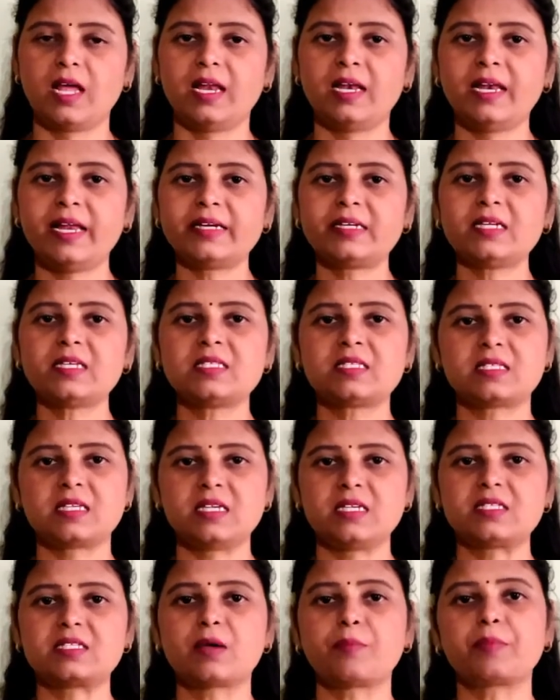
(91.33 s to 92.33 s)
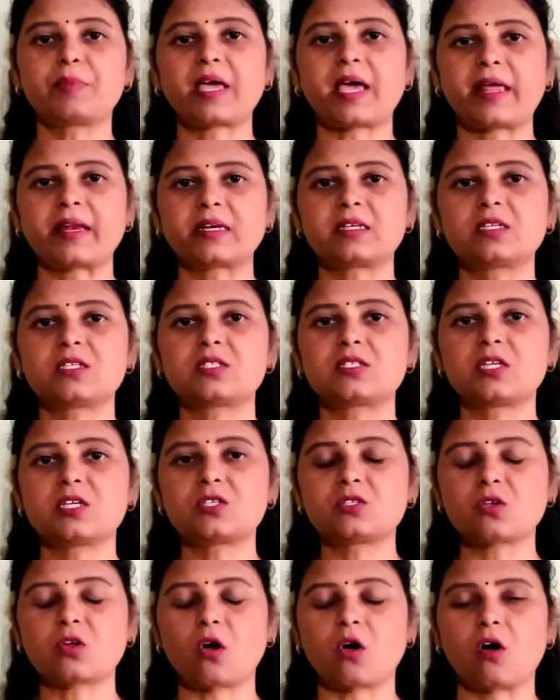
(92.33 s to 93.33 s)
Let us see some
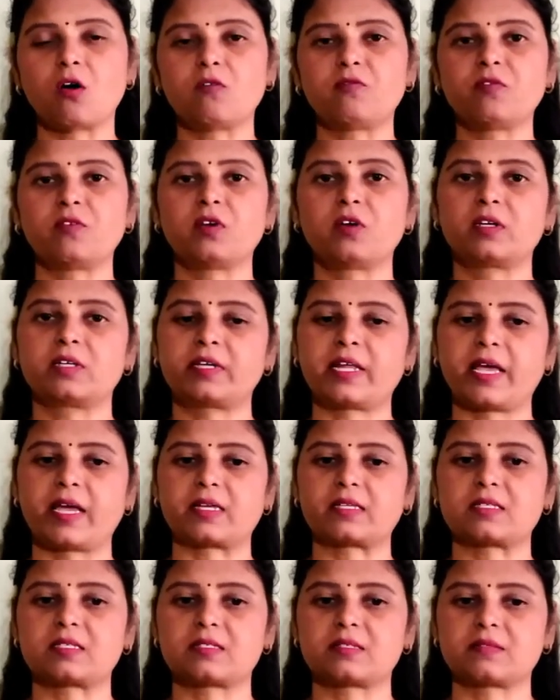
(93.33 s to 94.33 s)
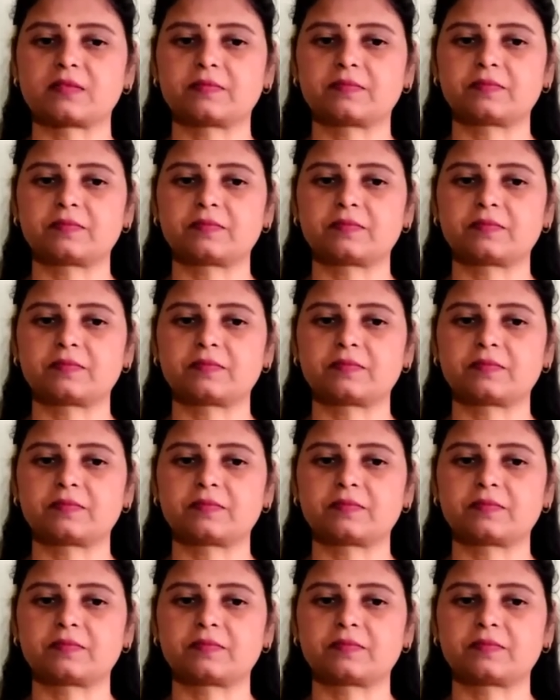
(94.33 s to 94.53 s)
characteristics of tax.